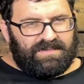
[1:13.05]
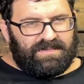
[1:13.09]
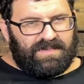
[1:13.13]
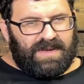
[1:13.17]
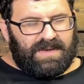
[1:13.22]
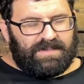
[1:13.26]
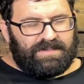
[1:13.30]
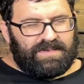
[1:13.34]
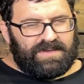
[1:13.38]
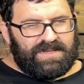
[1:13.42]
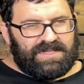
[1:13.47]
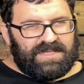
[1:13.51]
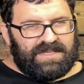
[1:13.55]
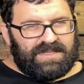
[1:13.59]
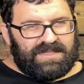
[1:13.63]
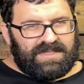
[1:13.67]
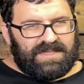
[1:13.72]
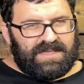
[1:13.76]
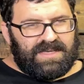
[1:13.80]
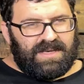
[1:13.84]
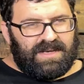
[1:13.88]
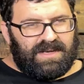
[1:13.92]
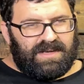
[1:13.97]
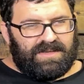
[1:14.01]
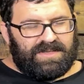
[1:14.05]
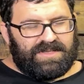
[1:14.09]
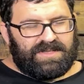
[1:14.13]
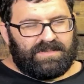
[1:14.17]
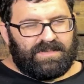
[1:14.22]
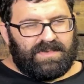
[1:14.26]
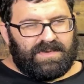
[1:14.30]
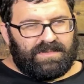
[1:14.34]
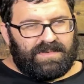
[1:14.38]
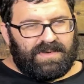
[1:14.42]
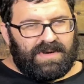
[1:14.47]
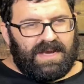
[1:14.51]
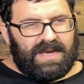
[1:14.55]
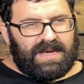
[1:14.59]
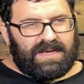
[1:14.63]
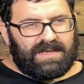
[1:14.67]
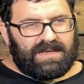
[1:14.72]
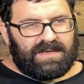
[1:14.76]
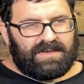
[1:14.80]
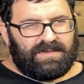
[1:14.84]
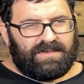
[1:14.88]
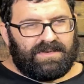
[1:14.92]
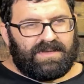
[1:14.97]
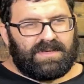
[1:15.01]
represents the ultimate
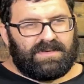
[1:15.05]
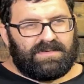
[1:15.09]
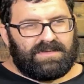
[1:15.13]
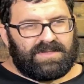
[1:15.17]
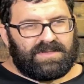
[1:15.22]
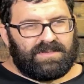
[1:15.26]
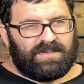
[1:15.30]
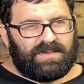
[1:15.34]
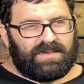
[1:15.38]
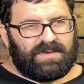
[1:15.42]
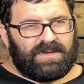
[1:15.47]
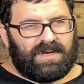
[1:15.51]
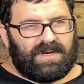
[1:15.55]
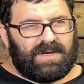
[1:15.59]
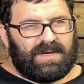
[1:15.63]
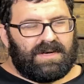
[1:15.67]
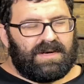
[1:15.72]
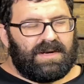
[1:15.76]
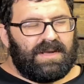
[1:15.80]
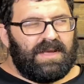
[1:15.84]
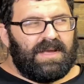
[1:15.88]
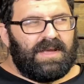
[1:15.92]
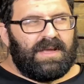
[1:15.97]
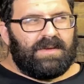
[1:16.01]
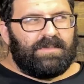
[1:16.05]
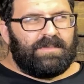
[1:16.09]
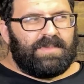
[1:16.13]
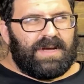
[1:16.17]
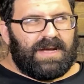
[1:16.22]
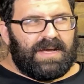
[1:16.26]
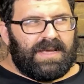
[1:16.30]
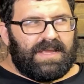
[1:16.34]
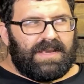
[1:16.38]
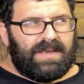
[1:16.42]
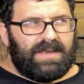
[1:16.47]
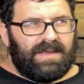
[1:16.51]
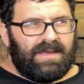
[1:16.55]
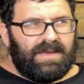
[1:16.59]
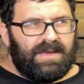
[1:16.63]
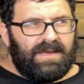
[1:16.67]
practical usable car. But,